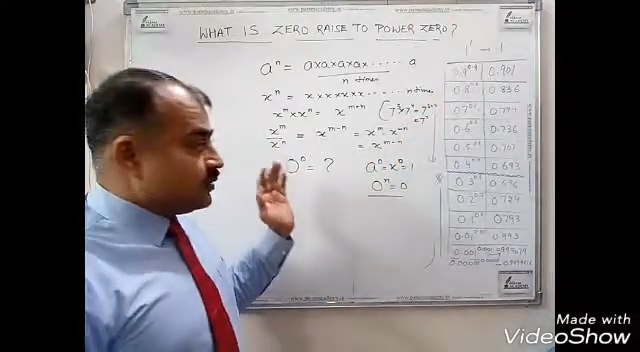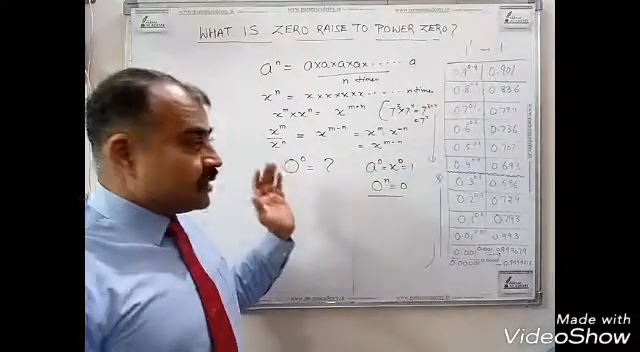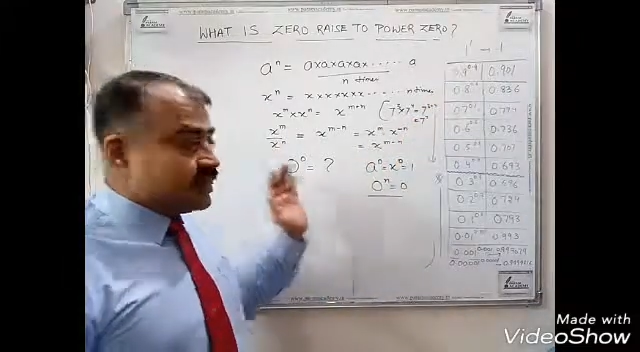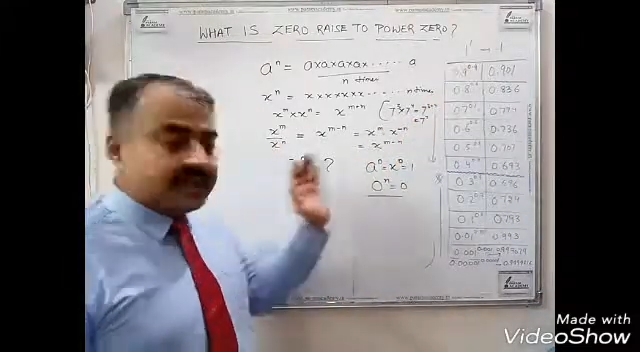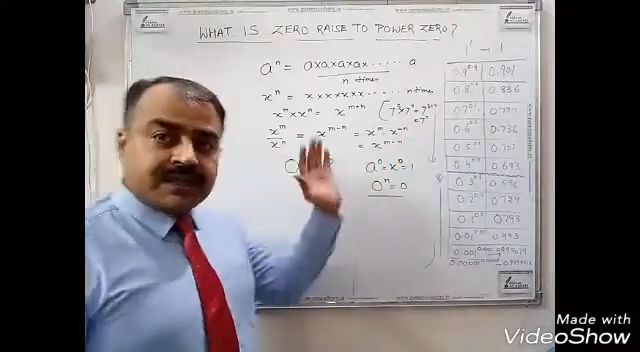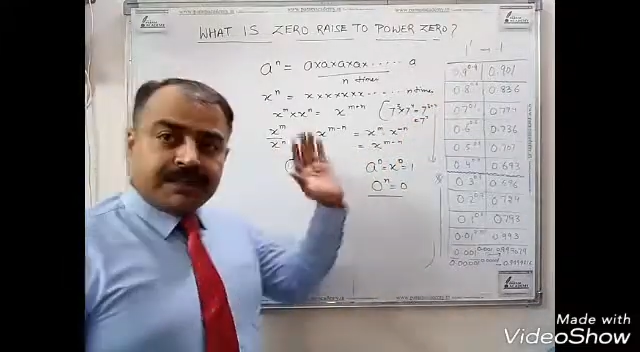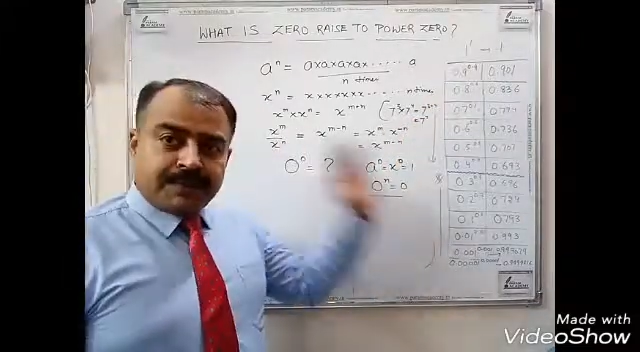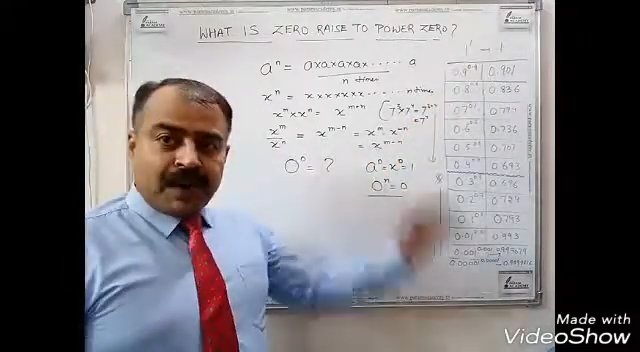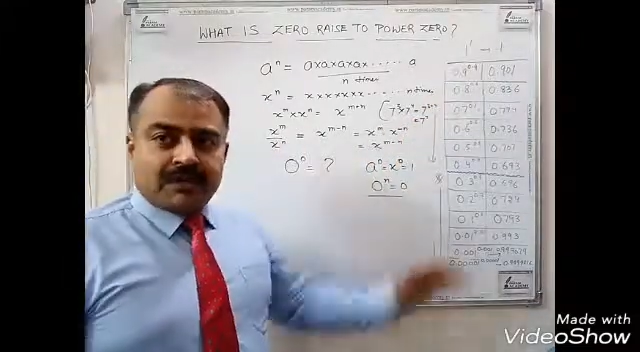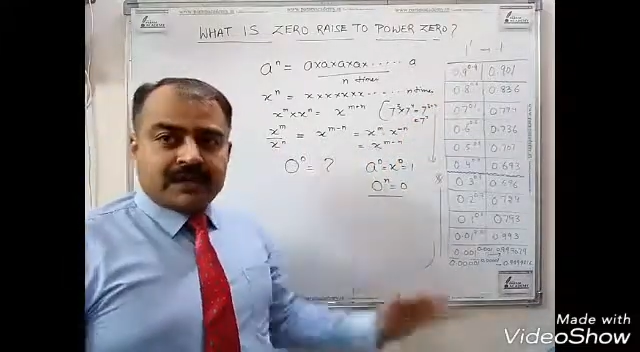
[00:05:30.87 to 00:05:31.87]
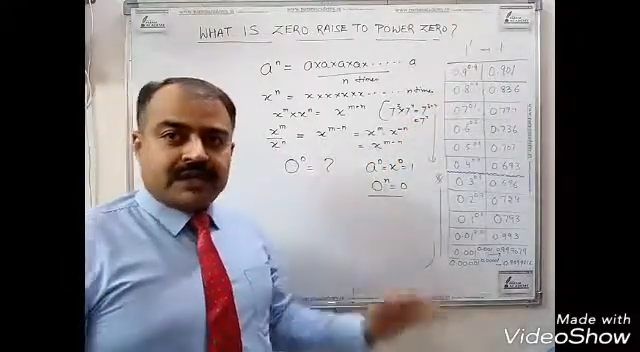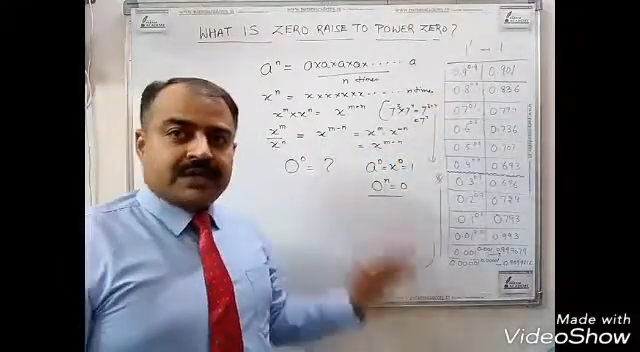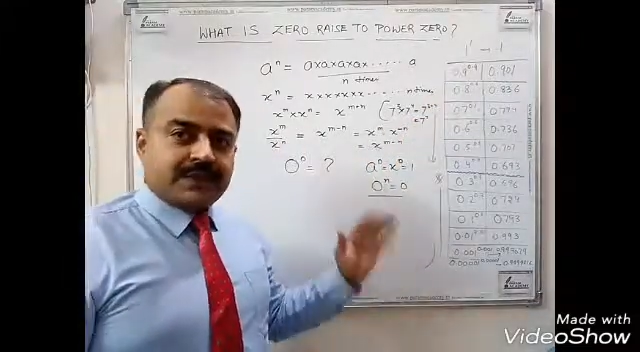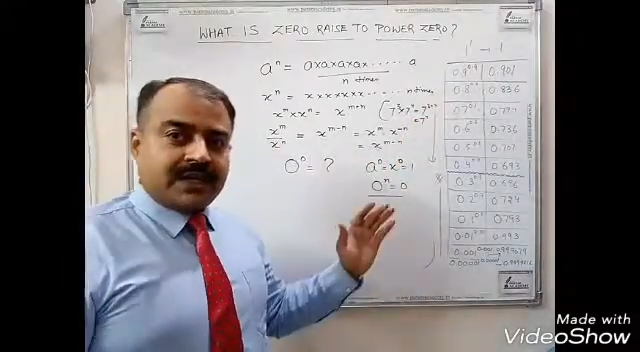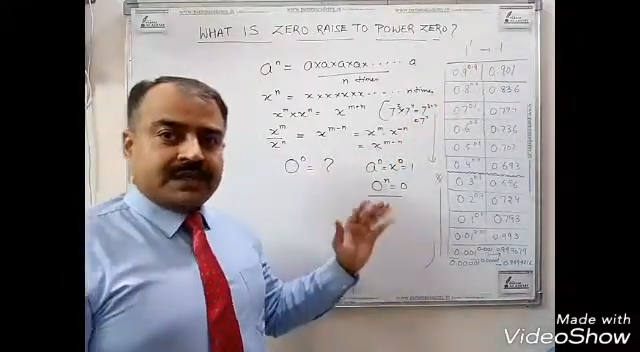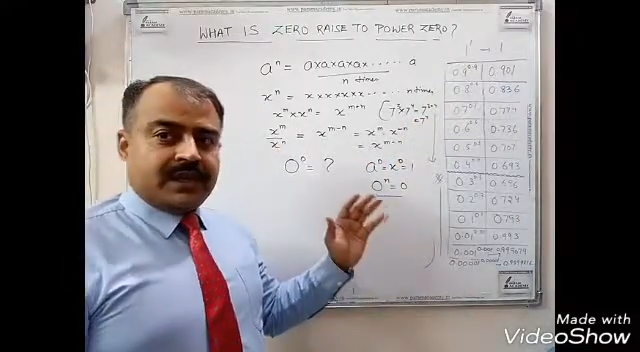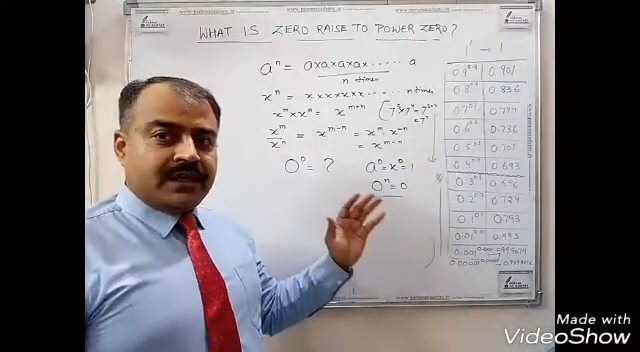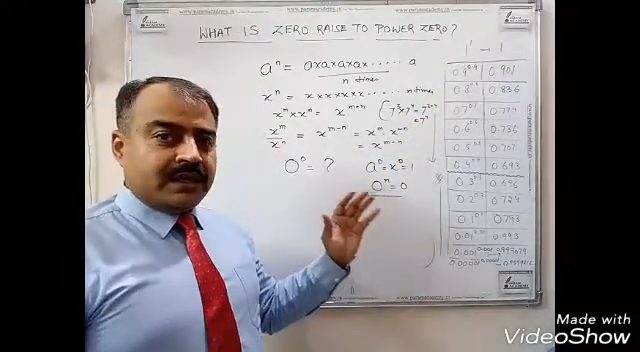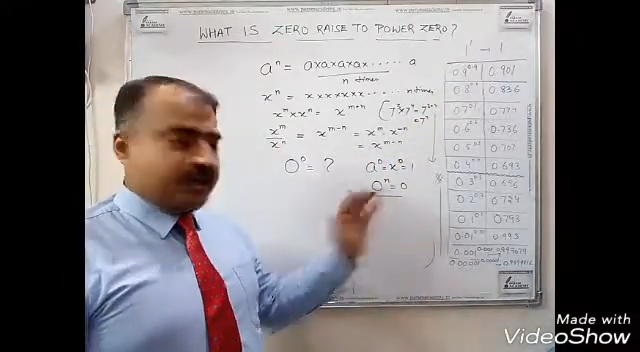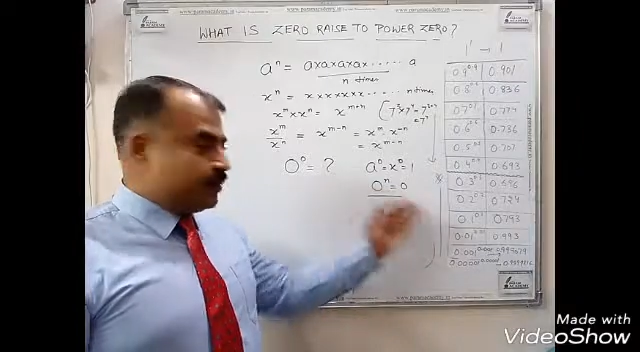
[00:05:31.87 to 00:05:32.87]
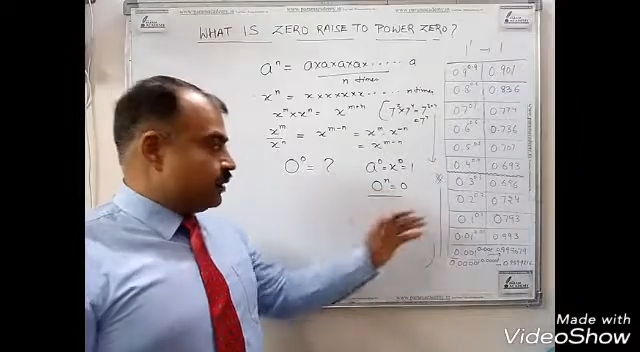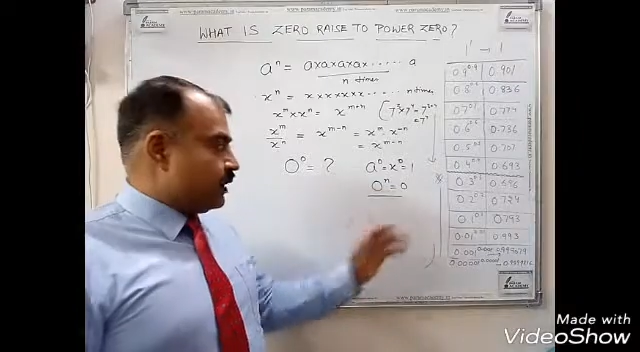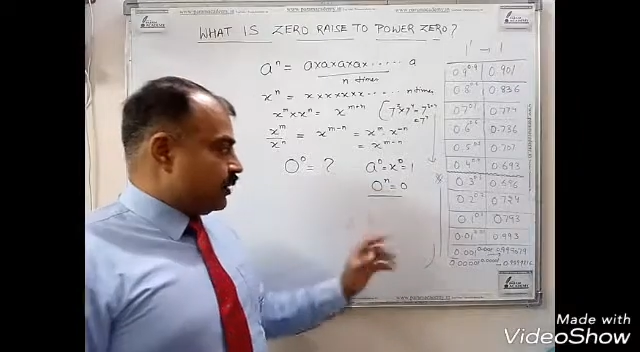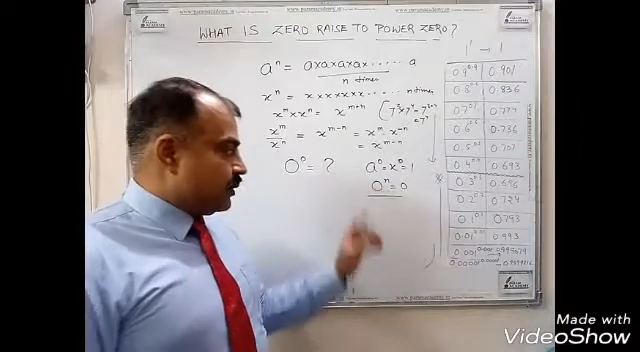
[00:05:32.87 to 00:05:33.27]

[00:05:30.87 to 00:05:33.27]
decreasing the powers as well as the numeral value,